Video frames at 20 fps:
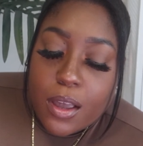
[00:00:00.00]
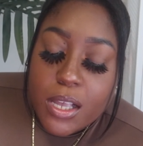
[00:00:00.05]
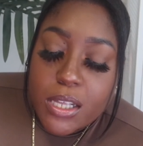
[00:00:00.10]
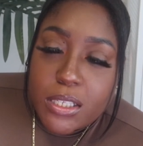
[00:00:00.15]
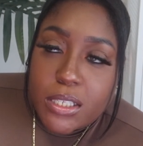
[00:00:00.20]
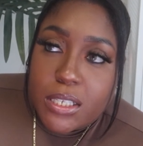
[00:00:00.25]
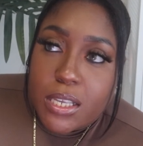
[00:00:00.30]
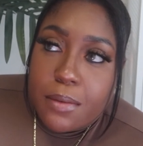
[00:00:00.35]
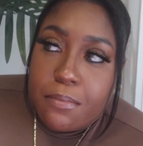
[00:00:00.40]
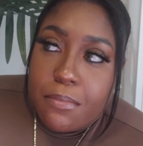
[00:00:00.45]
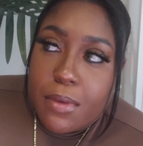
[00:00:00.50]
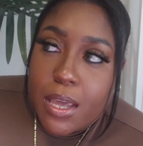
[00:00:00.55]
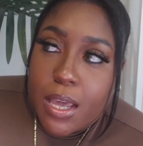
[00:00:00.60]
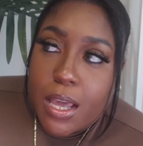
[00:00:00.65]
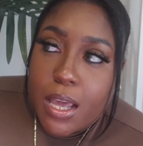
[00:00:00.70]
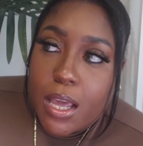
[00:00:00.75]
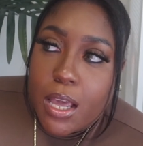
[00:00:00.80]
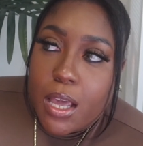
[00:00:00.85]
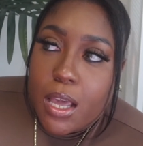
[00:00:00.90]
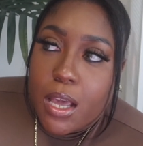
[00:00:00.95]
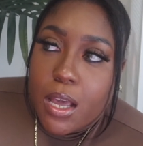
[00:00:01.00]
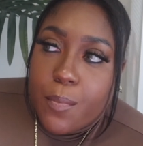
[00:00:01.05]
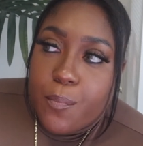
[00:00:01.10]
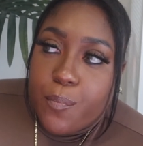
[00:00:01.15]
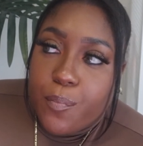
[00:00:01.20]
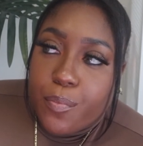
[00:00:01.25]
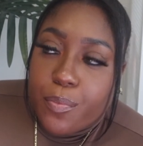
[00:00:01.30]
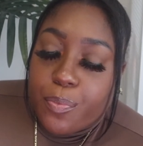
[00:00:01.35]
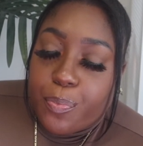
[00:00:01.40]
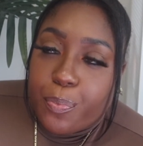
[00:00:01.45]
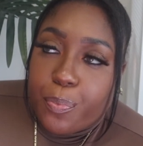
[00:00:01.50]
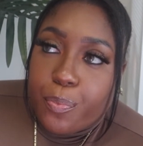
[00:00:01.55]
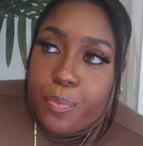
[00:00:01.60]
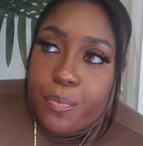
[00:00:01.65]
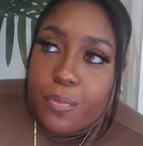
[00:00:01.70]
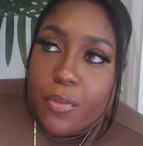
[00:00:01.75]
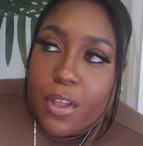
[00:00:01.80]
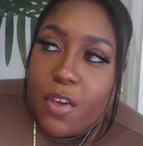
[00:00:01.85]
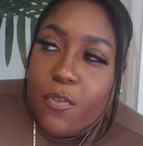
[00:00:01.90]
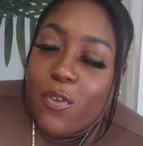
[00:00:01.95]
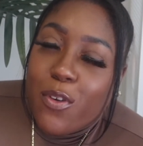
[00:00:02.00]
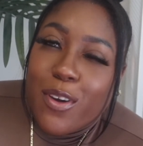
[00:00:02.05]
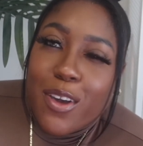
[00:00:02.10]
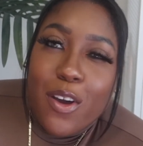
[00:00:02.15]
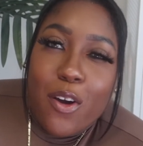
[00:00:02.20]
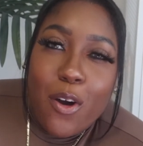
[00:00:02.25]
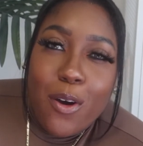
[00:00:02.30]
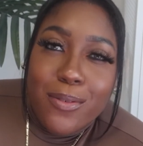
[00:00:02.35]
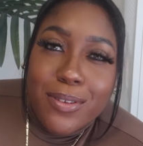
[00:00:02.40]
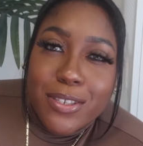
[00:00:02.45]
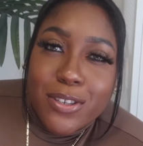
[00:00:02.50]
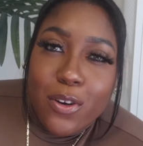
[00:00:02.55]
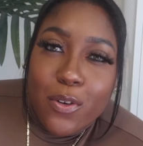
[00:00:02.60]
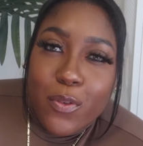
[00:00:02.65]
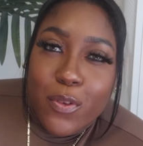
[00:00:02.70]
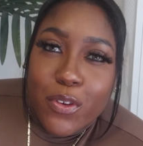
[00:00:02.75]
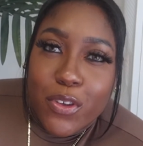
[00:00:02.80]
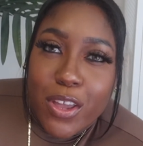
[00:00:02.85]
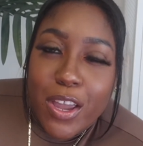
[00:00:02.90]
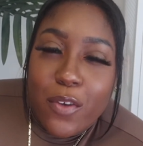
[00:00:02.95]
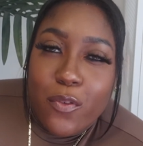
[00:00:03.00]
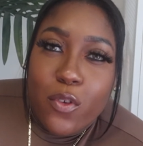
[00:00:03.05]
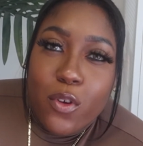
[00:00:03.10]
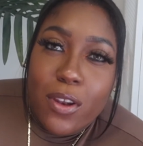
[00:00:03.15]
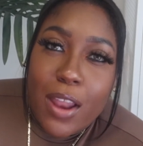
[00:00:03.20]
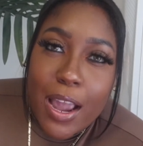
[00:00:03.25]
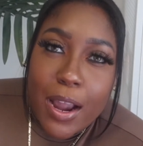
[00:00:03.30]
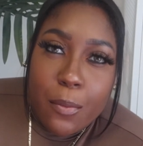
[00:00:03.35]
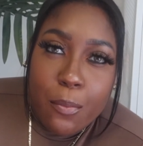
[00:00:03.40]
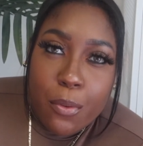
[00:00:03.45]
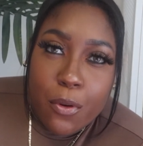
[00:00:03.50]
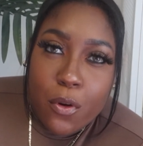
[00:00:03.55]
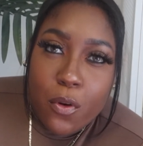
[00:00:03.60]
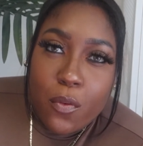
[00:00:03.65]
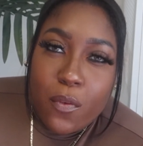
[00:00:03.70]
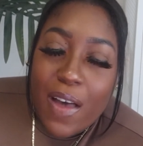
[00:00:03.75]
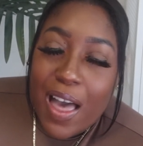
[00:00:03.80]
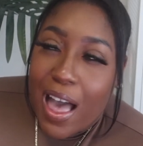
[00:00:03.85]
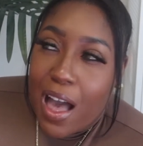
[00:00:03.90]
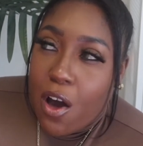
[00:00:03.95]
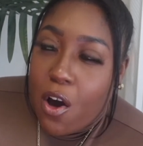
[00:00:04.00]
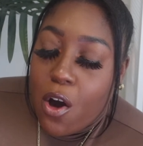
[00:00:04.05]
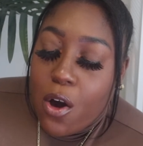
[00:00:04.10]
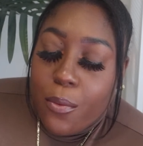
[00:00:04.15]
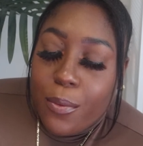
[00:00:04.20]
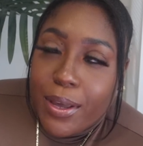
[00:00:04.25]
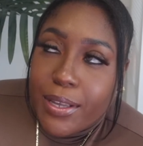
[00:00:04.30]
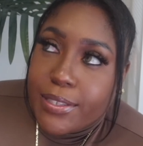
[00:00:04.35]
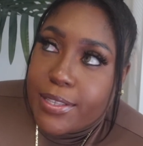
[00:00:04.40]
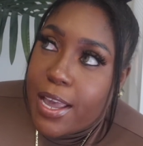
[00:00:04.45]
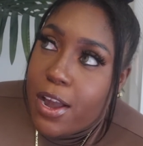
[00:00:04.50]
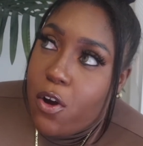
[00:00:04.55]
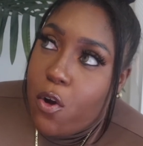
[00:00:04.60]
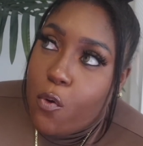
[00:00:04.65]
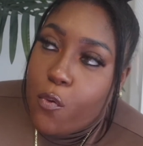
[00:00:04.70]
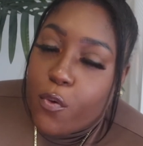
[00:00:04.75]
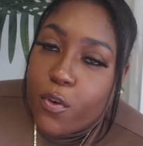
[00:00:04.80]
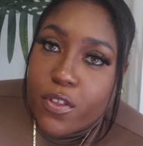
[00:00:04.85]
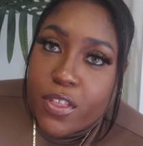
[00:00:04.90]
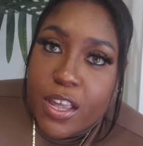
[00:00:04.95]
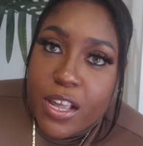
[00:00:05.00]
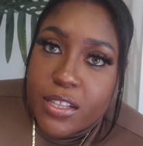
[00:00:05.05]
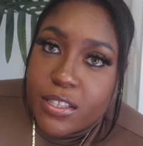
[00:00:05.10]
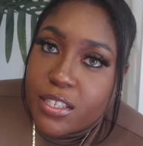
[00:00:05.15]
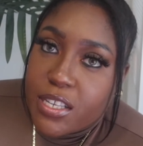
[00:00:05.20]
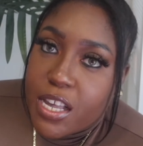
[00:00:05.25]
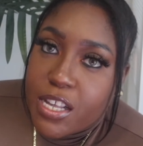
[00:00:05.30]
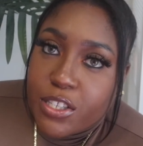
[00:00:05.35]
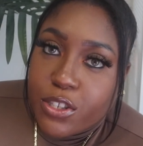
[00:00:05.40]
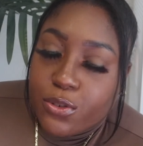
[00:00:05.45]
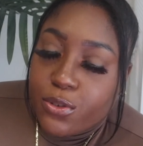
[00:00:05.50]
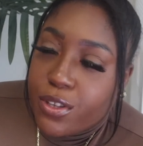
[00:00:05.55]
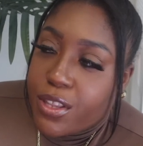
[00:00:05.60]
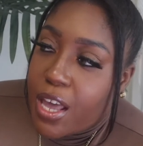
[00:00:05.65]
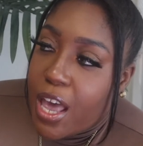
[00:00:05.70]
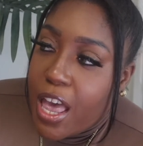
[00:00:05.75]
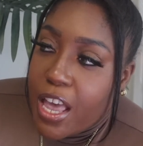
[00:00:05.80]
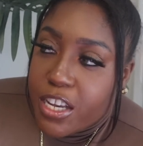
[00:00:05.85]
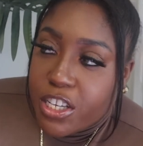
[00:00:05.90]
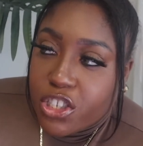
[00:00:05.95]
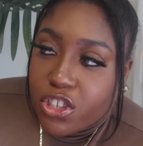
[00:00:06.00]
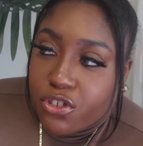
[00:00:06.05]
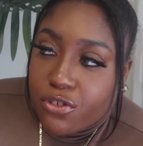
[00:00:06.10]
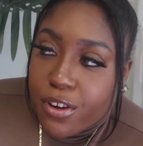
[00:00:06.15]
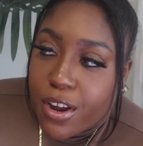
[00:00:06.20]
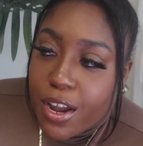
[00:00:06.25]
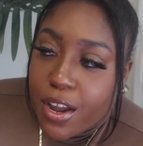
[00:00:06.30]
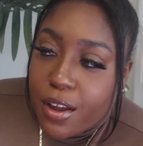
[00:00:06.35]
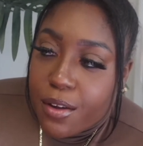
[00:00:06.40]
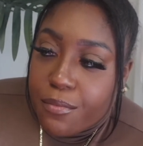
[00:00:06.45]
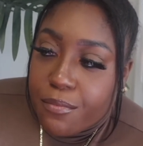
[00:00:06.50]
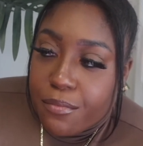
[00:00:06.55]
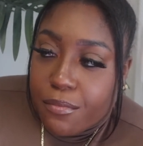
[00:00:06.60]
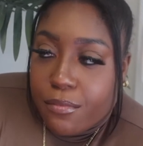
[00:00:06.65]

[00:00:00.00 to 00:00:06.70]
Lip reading: to me, if you can always go for the, if you like both, I always say go for the Intense or the Extrait.